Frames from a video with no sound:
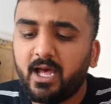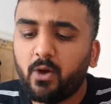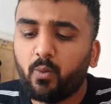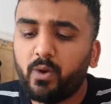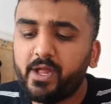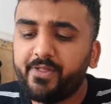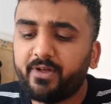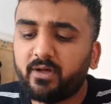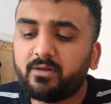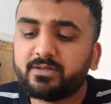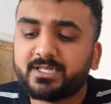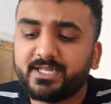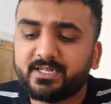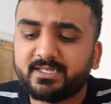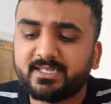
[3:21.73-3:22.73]
with
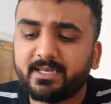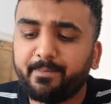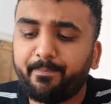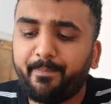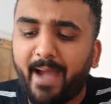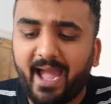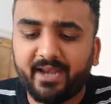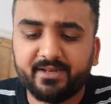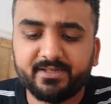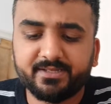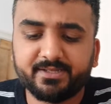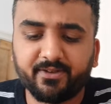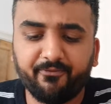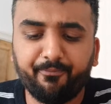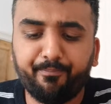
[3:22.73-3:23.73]
alternating
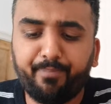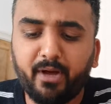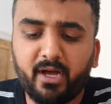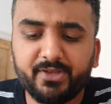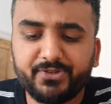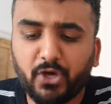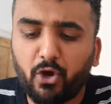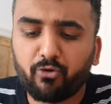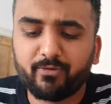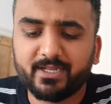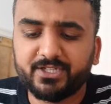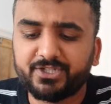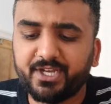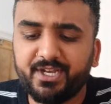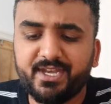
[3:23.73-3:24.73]
bands of burnt
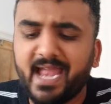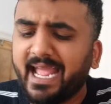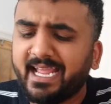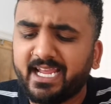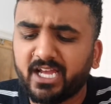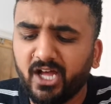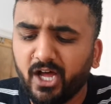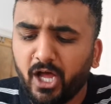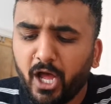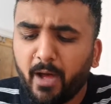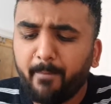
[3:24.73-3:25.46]
orange and nacre,